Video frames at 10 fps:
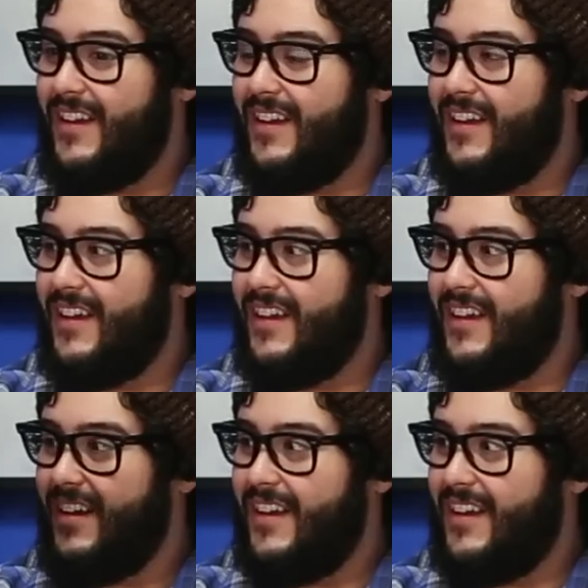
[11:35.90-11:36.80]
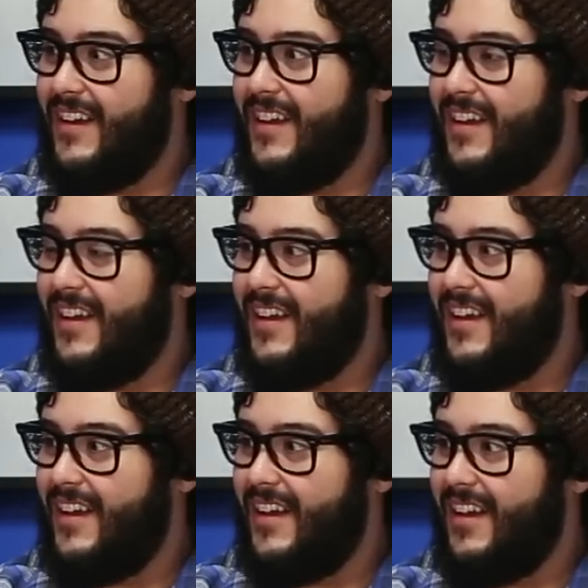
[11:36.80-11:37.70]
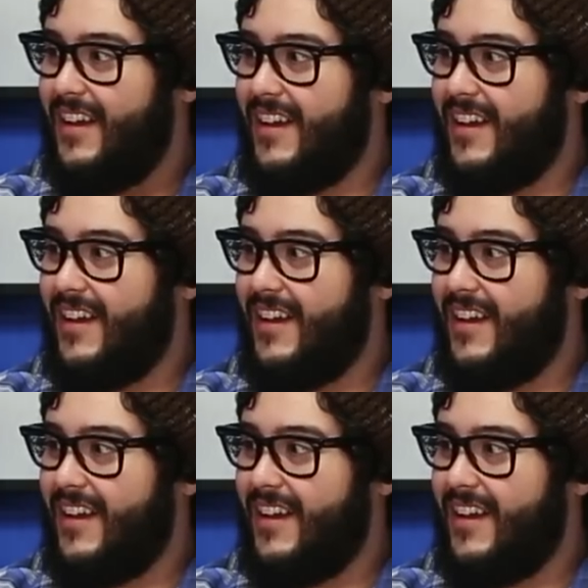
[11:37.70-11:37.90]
This person isn't speaking.